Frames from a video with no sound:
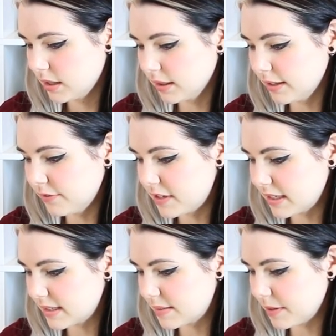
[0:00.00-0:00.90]
lift
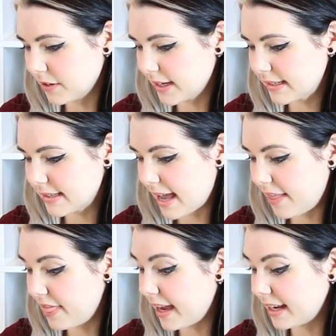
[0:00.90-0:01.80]
his spirits
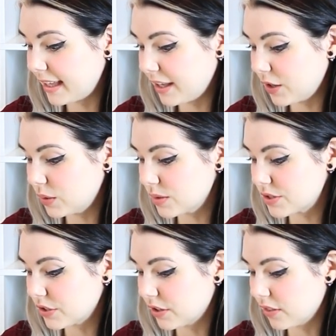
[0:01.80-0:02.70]
and that he
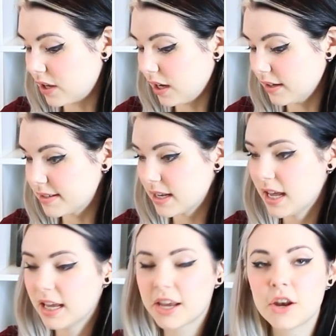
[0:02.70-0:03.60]
owes her a lot.
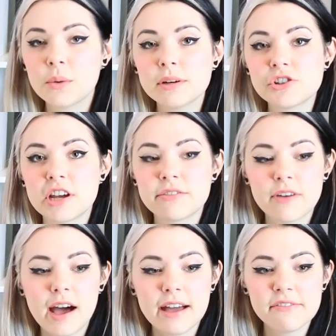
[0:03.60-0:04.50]
You know what, Jeff?
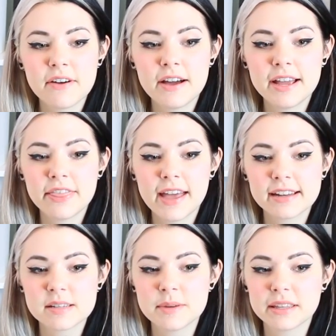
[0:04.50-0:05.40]
I find
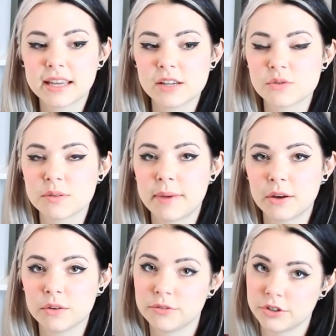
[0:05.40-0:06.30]
that to be the case with my
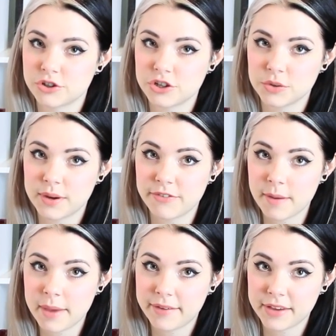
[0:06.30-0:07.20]
goldfish too. If
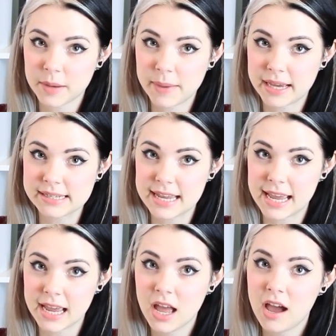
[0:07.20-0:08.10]
I'm having a bad
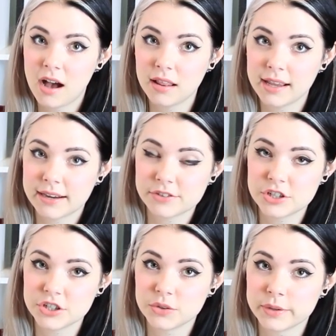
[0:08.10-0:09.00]
day, all I have
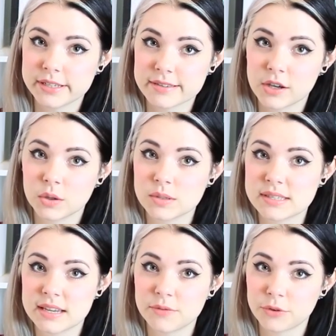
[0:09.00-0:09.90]
to do is go
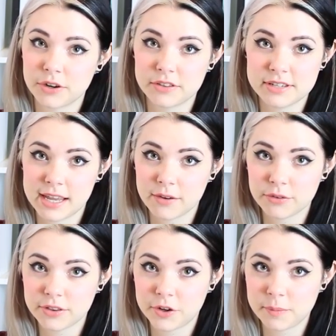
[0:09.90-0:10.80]
sit in front of the tank
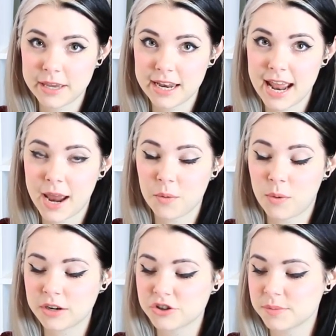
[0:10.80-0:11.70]
for a little bit and
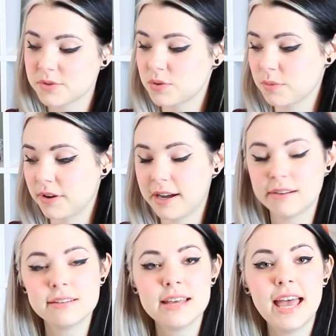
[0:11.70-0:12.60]
watch them swim
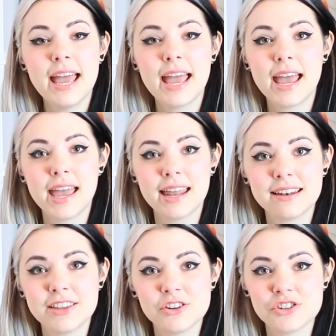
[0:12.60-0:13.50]
around,
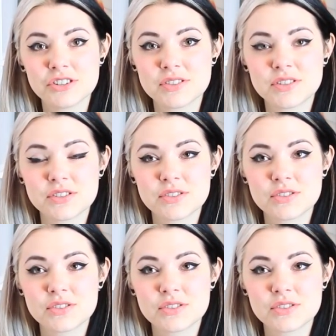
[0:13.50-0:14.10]
and they're just